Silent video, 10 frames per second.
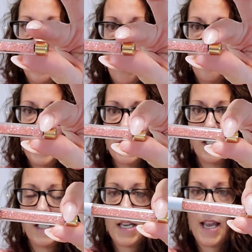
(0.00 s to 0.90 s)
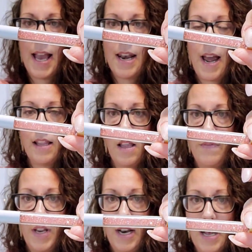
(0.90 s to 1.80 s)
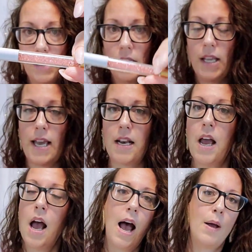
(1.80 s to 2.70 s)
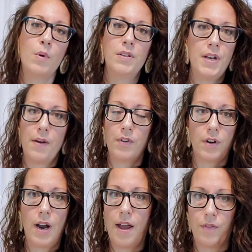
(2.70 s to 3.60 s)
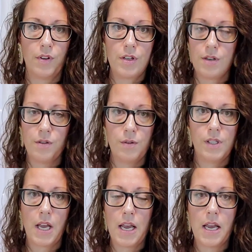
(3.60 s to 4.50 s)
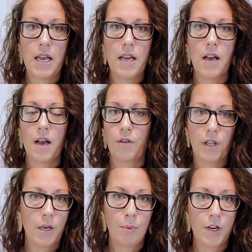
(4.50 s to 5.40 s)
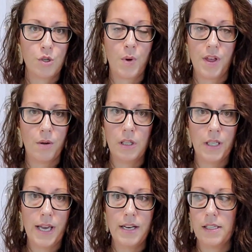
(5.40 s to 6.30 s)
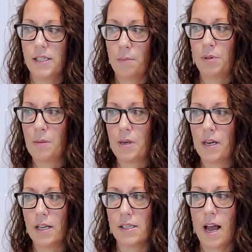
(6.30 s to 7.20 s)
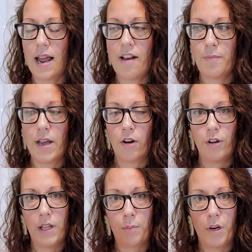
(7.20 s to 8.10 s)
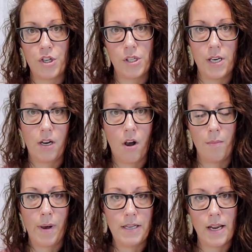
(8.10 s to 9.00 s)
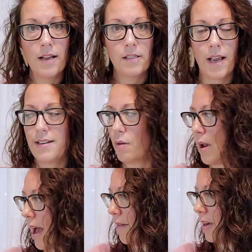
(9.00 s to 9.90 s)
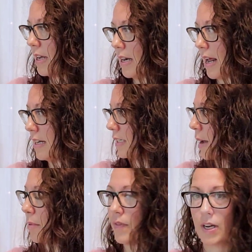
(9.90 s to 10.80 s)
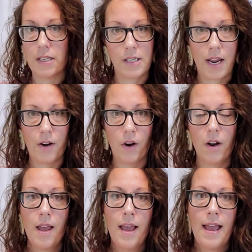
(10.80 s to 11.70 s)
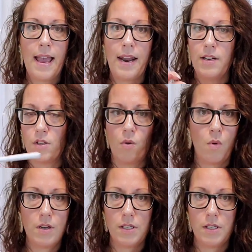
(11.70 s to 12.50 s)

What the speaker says: obviously, and I love that it has a lid. I will never ever use a acrylic brush without a lid, simply because I have my acrylic brush sitting on my desk. I don't have it in any type of a container, and I don't want